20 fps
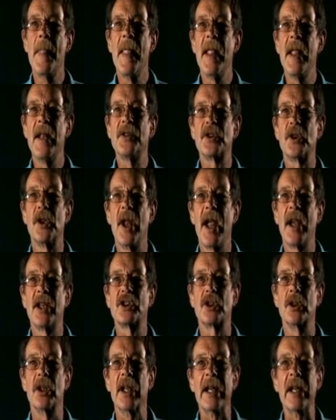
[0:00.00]

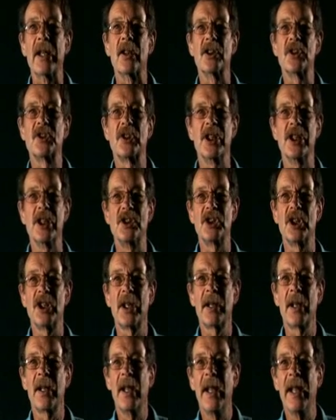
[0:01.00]
international English
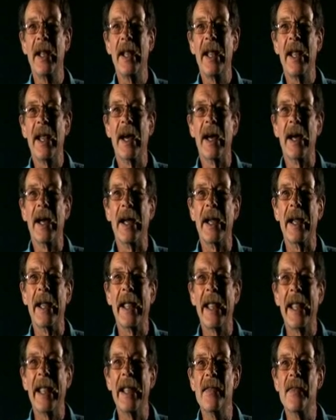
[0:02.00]
teaching,
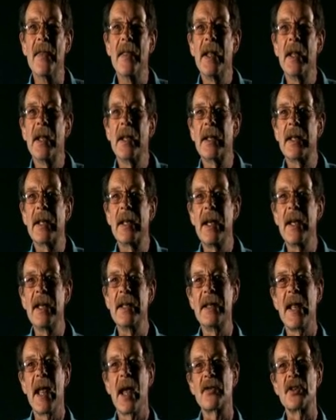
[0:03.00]
and then getting
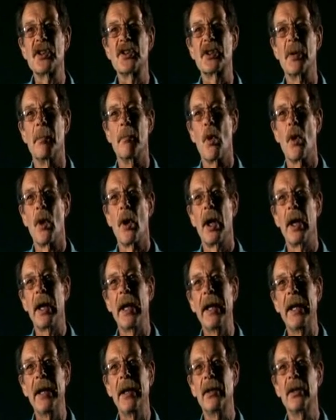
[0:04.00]
down to some more
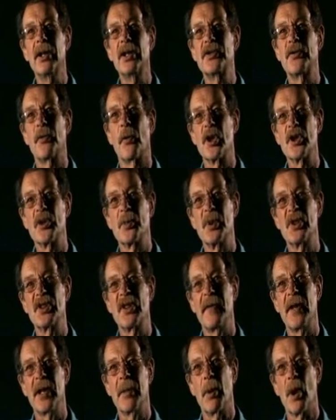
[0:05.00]
English for
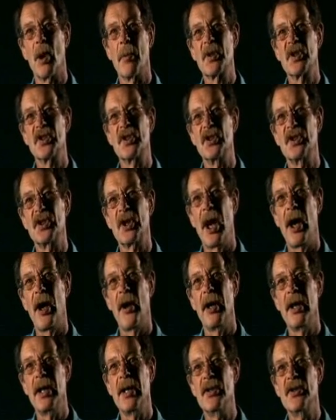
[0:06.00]
specific purposes
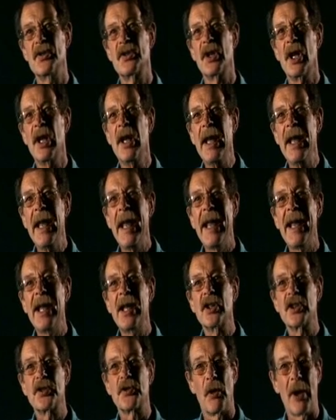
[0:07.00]
areas,
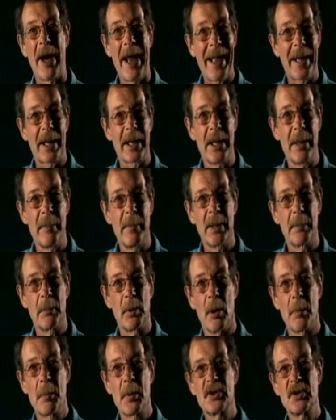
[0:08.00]
English for academic
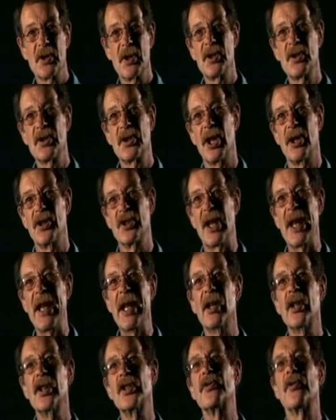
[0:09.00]
purposes, there's
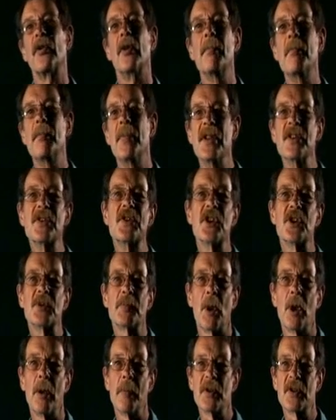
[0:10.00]
English for business
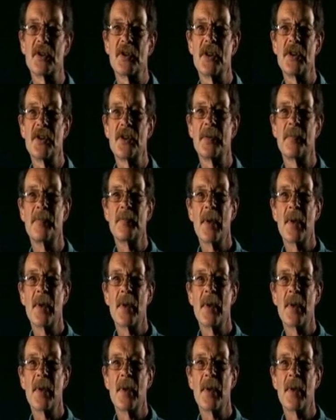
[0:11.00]
purposes,